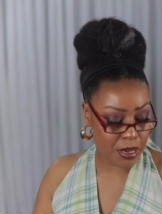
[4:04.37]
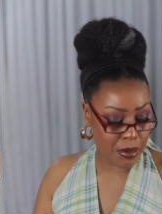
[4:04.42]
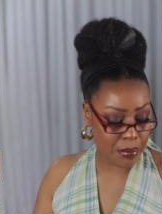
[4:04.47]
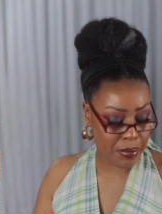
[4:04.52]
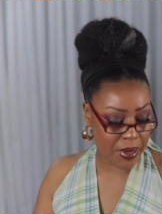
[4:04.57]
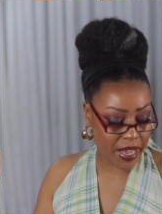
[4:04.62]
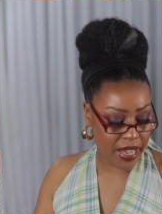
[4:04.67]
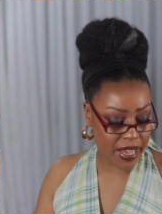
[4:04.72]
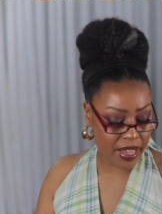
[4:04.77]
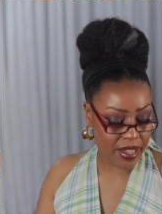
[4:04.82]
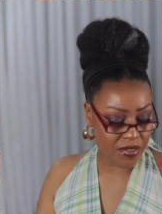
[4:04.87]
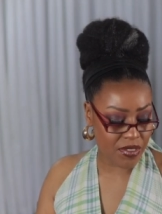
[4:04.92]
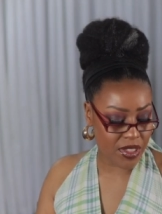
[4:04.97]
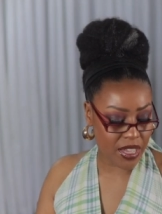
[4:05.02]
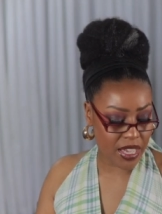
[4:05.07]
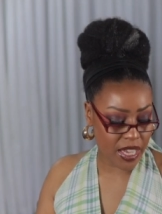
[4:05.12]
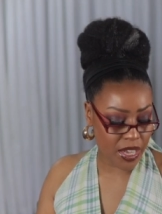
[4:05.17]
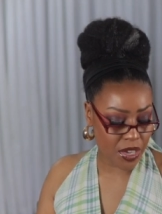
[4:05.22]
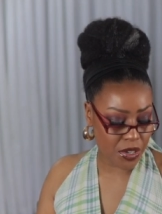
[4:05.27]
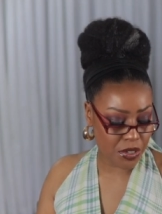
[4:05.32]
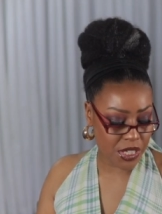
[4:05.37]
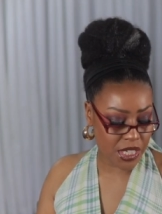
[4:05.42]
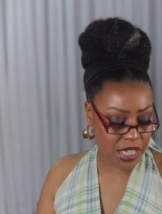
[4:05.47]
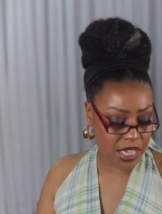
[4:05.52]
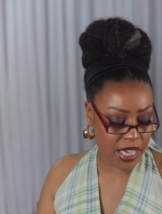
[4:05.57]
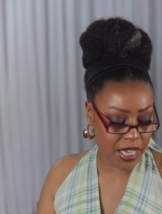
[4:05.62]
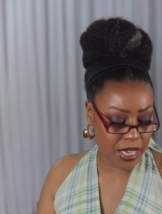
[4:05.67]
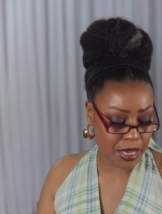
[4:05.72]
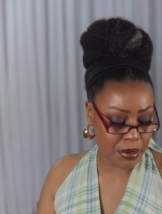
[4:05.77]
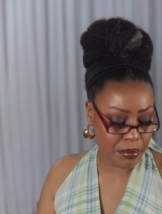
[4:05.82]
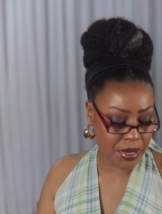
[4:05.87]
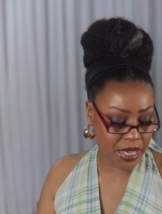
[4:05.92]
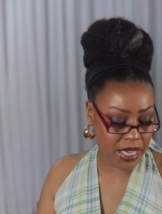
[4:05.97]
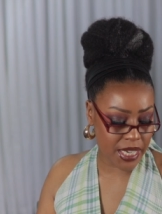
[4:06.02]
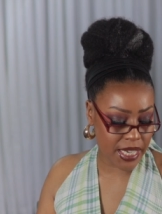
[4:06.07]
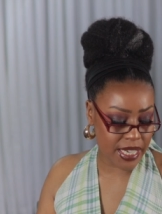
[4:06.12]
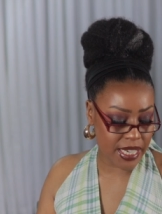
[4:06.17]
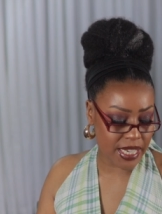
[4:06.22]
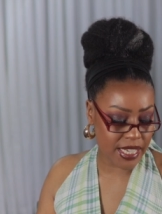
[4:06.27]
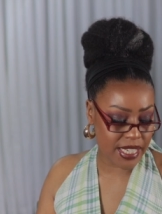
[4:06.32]
up, I have the Elta
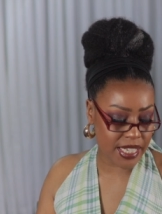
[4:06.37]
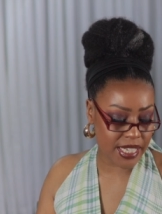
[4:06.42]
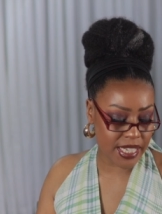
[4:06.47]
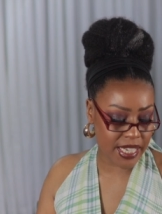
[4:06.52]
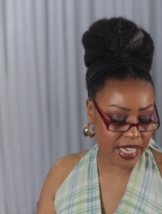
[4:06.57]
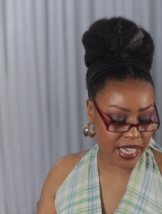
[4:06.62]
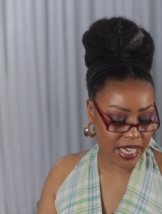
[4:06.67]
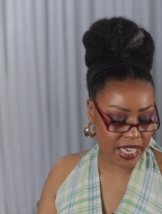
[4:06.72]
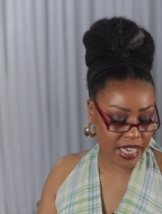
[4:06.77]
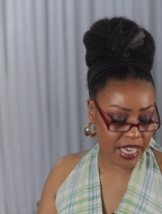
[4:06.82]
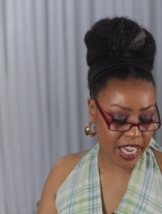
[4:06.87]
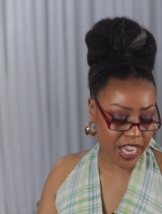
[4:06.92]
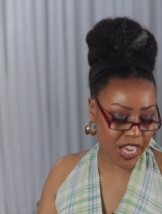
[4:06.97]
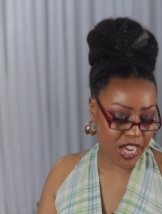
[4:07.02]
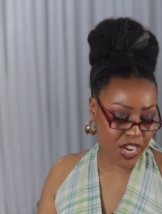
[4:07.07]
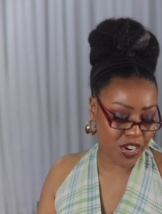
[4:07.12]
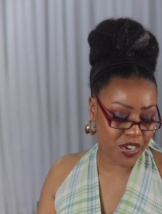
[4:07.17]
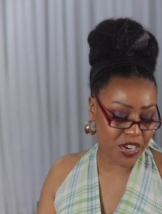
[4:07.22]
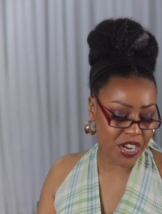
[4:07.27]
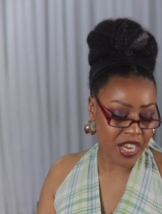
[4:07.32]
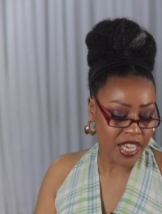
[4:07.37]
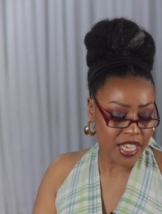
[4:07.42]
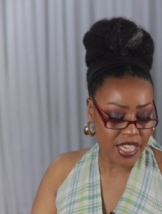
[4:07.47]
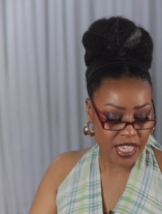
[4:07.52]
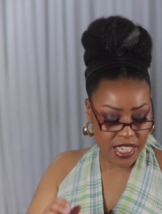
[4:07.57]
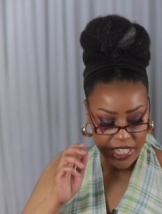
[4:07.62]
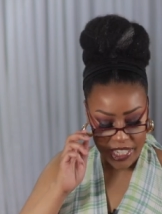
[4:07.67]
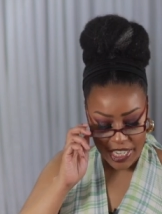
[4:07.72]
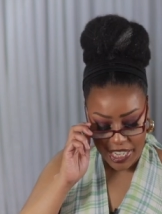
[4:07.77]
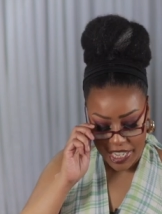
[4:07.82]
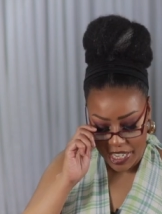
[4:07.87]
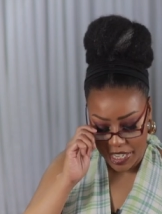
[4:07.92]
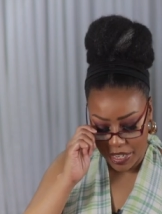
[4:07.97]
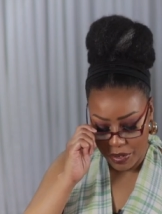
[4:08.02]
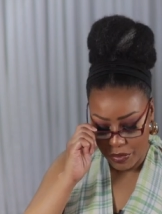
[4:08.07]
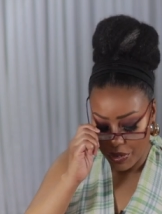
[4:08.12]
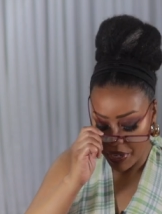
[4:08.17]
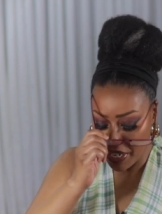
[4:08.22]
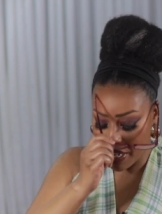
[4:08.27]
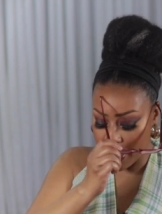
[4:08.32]
MD skincare
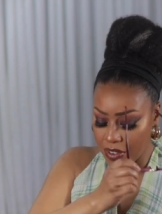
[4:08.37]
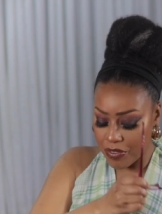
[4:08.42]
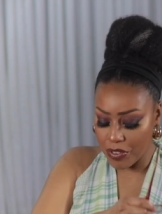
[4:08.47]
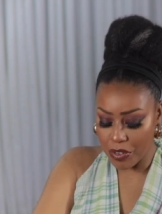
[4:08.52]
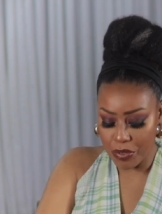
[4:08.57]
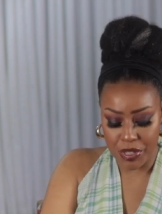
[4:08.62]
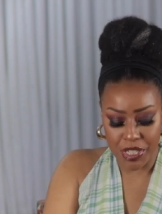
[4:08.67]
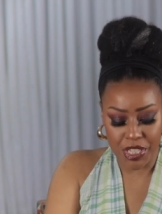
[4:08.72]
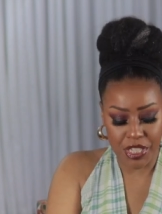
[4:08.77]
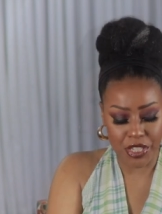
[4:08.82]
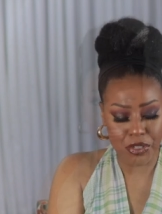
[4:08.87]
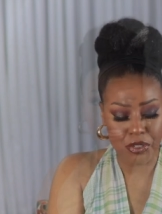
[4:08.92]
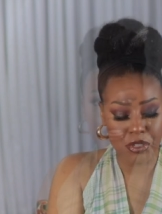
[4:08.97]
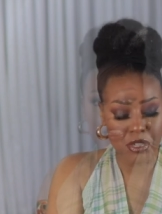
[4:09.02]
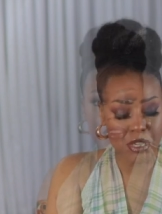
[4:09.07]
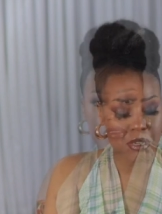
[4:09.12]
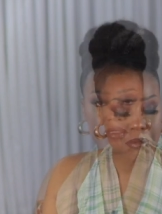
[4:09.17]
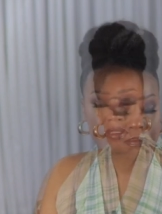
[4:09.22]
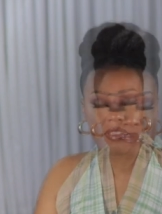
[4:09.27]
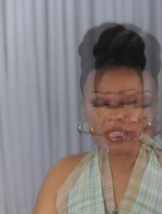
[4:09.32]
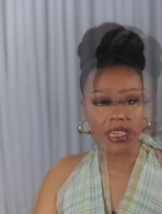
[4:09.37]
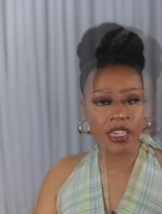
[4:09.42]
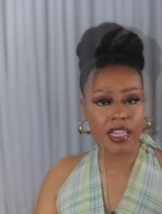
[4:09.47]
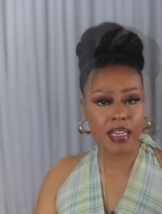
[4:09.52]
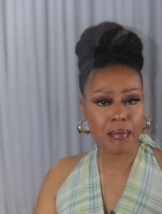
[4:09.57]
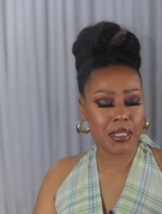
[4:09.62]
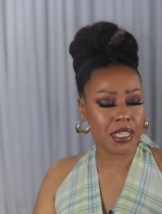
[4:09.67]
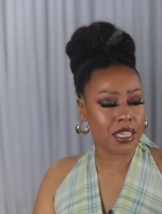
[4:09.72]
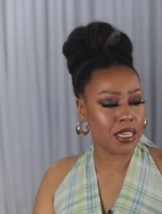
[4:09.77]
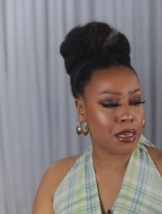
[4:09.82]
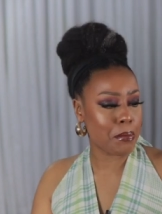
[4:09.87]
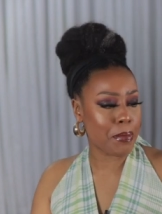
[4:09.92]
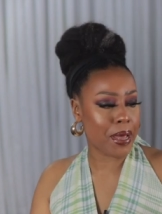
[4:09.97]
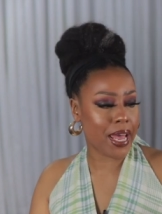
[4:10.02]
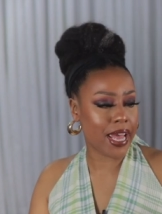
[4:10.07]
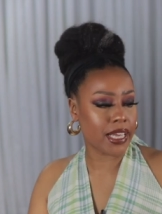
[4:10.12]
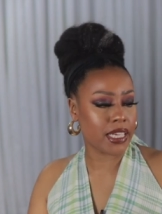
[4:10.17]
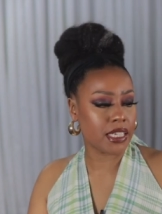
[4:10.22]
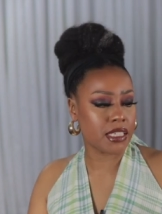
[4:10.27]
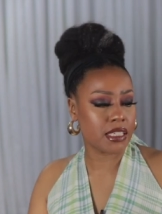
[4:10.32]
Skin Recovery Serum. And it comes in a
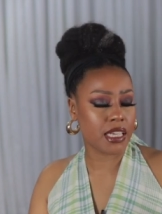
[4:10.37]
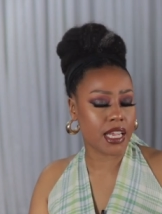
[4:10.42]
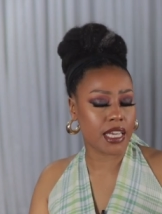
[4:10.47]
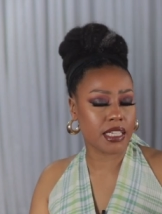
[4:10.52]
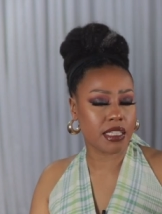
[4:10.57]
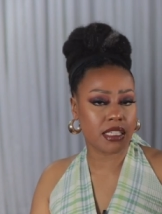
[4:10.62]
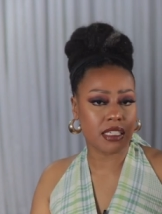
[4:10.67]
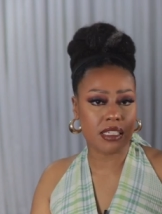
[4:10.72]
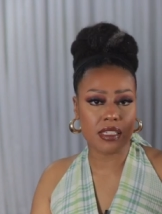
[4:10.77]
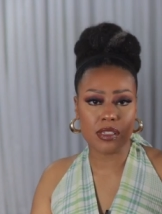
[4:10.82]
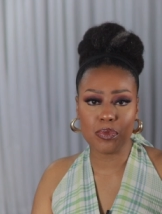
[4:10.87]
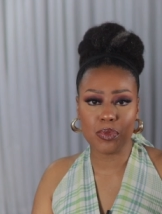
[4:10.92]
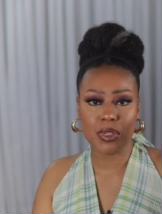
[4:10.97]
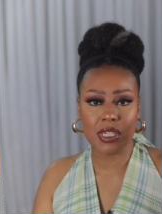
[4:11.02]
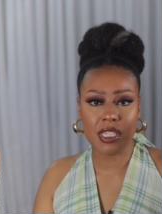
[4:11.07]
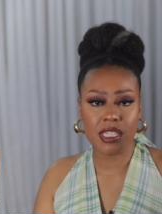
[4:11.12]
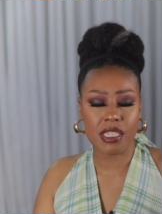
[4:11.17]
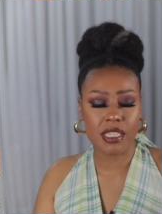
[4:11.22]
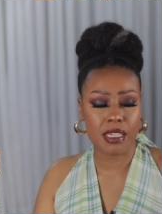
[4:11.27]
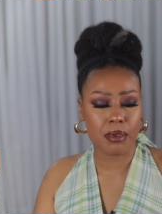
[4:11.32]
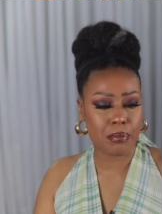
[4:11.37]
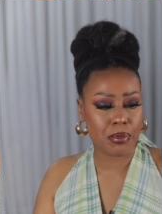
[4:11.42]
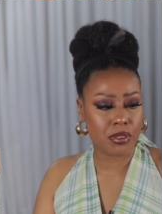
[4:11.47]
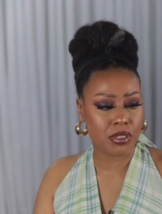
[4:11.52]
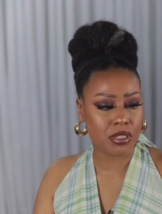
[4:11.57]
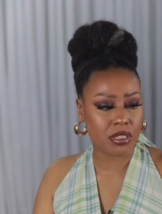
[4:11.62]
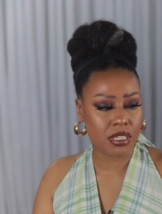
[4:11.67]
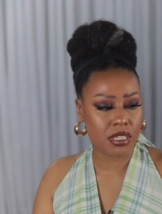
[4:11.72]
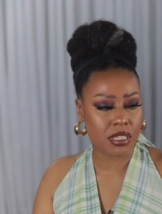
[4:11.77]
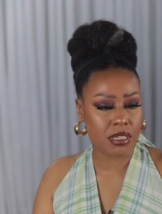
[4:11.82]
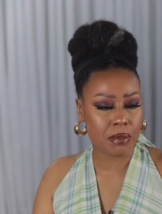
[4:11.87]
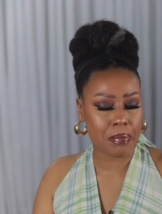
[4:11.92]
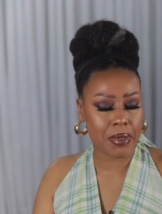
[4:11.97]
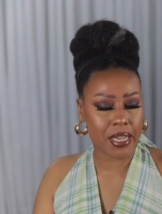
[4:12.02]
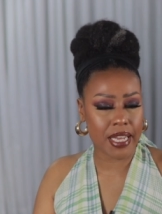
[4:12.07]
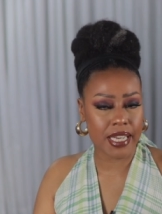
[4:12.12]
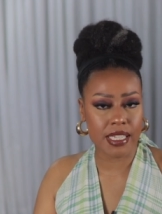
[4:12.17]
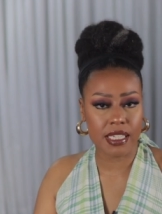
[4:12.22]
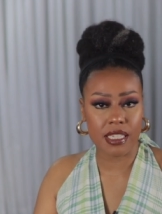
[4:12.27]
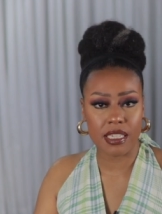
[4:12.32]
package like this, really simple. It's just a
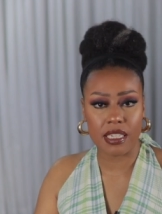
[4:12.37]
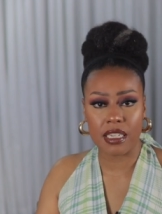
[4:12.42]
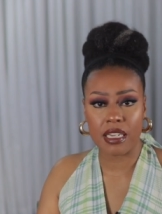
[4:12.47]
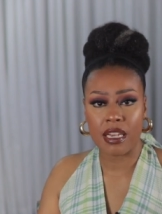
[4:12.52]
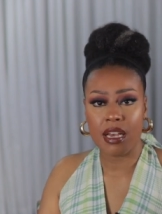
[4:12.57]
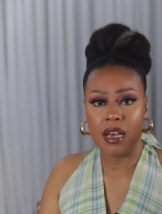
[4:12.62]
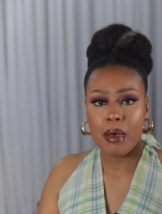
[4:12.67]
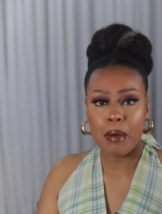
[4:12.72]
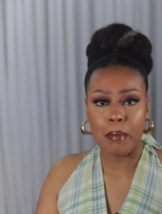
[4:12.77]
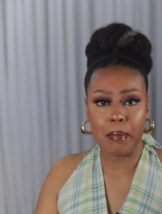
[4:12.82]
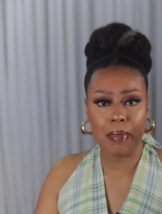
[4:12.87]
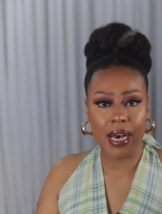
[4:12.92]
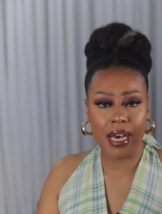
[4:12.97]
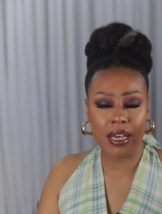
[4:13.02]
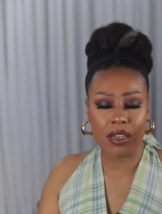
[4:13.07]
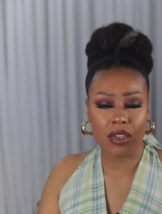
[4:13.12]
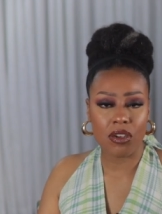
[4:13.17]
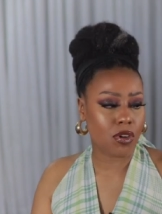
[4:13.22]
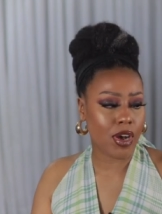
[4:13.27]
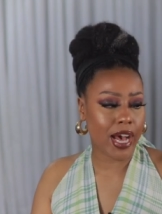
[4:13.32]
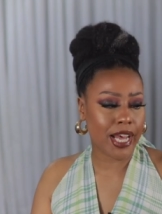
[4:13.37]
plastic bottle.